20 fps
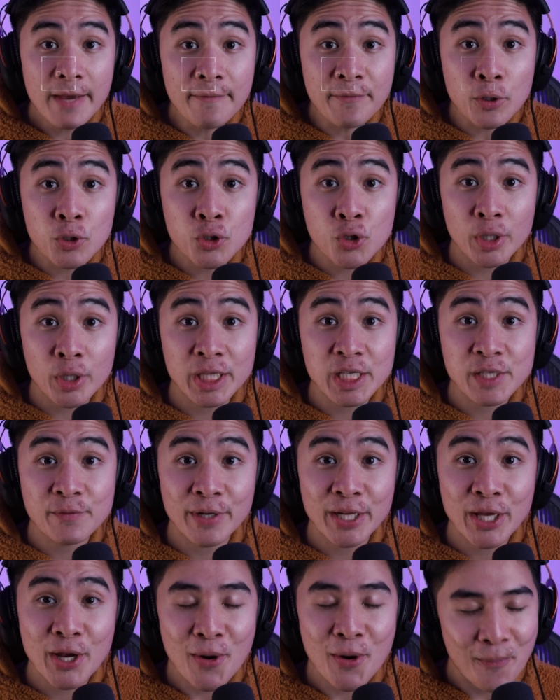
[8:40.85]
If you enjoyed this
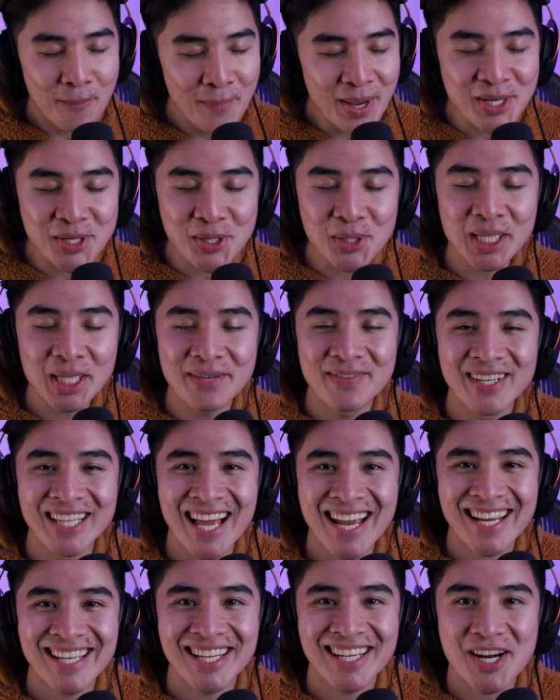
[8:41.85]
video, make sure to leave a
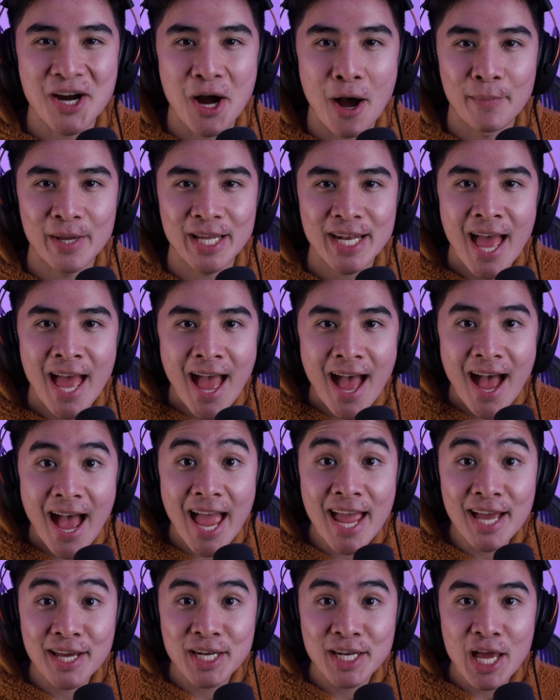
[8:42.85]
like and a comment.
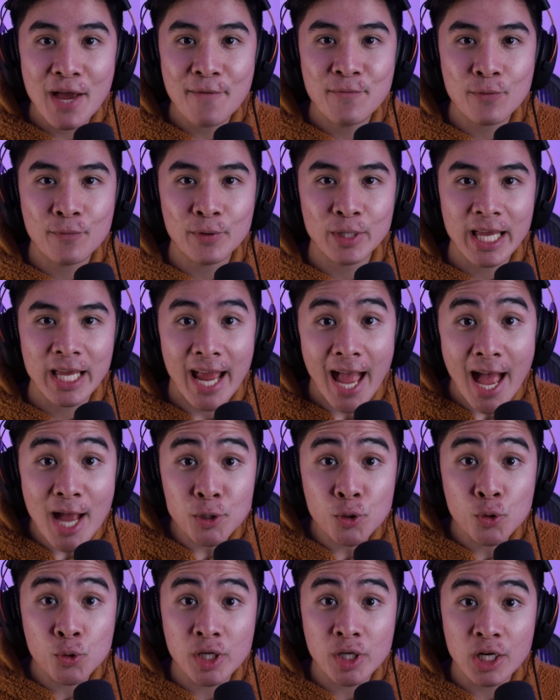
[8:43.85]
And if you're feeling
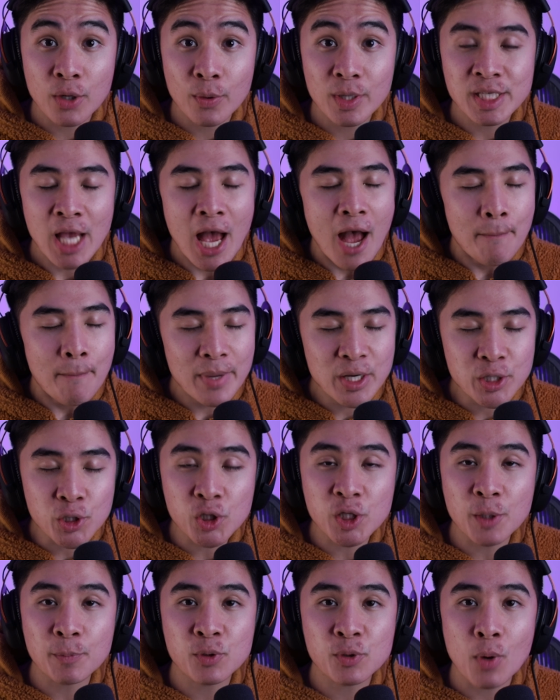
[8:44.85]
extra generous, make
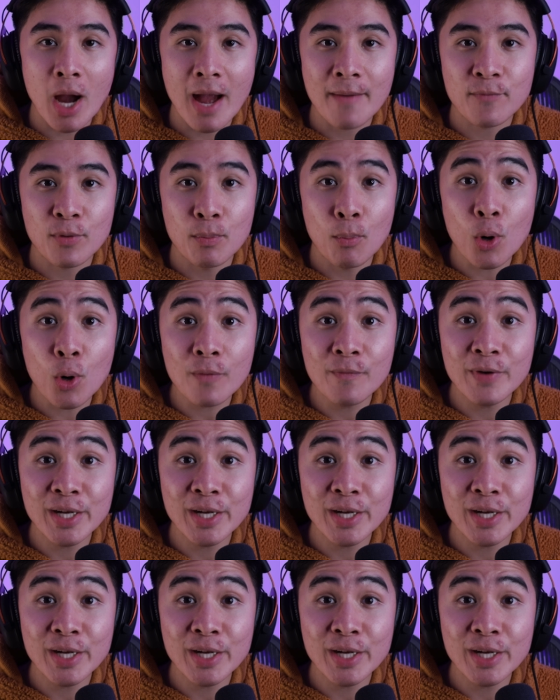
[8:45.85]
sure to subscribe for more